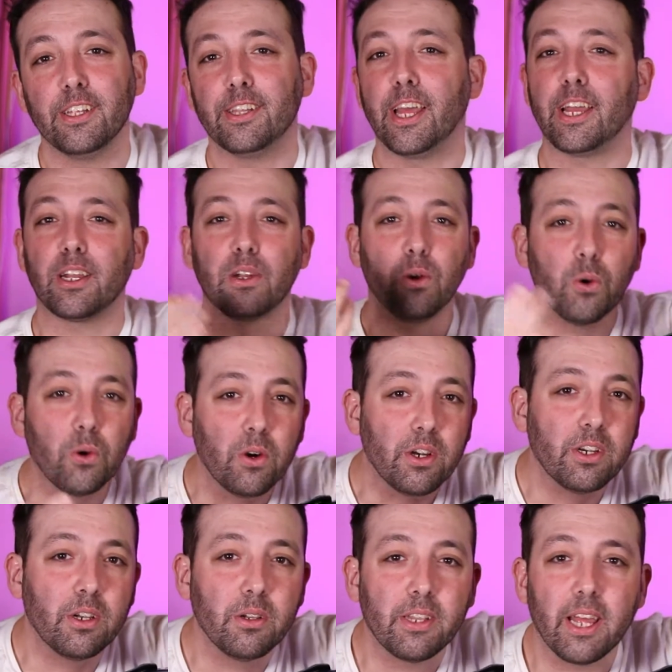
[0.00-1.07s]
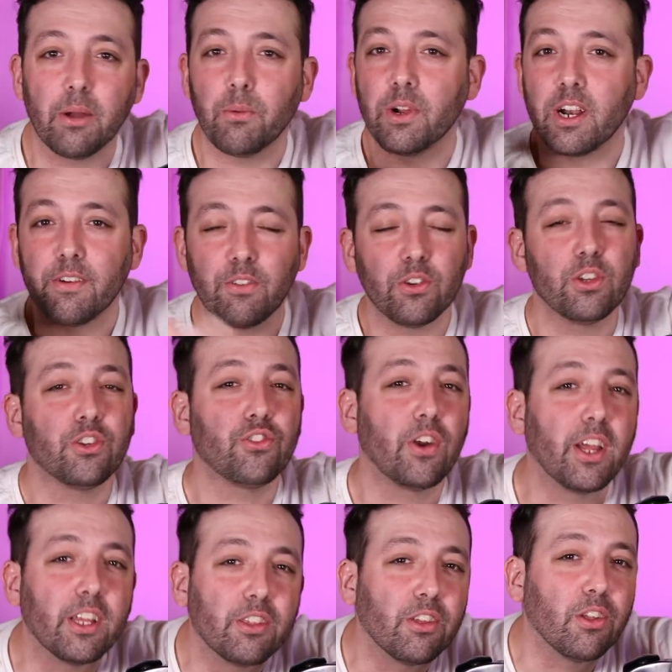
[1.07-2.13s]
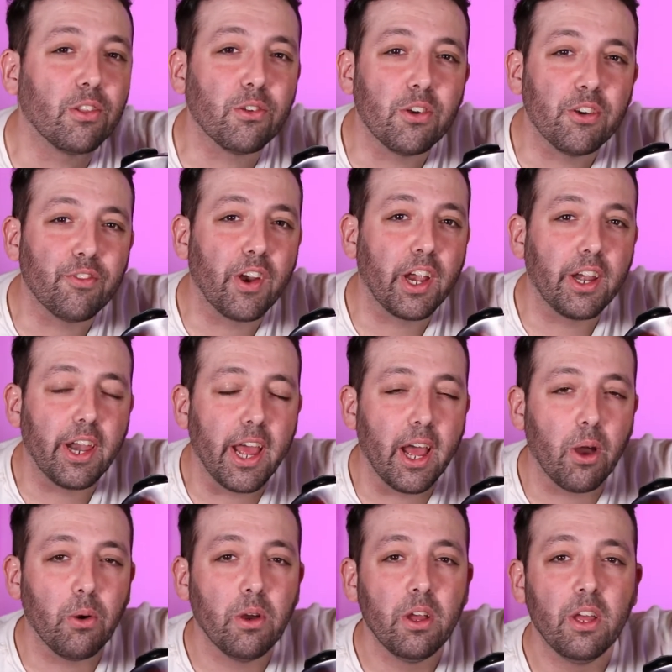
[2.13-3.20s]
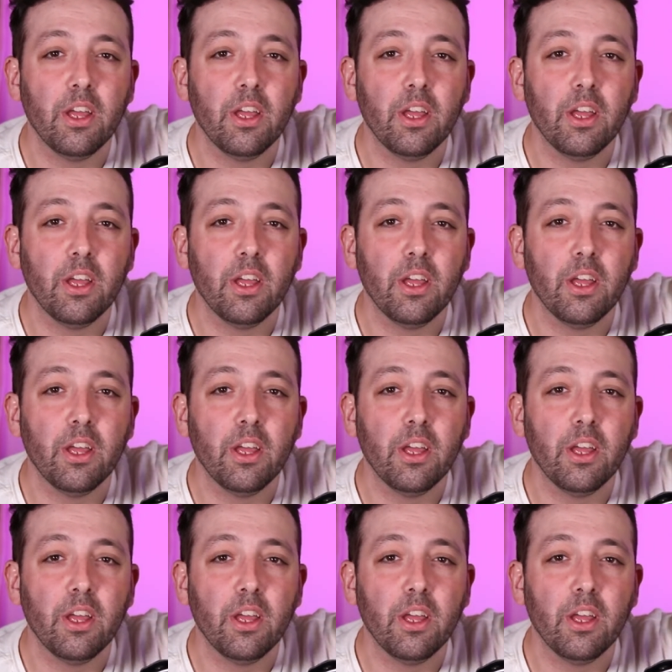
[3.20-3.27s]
that chord, that whatever you're trying to learn right now,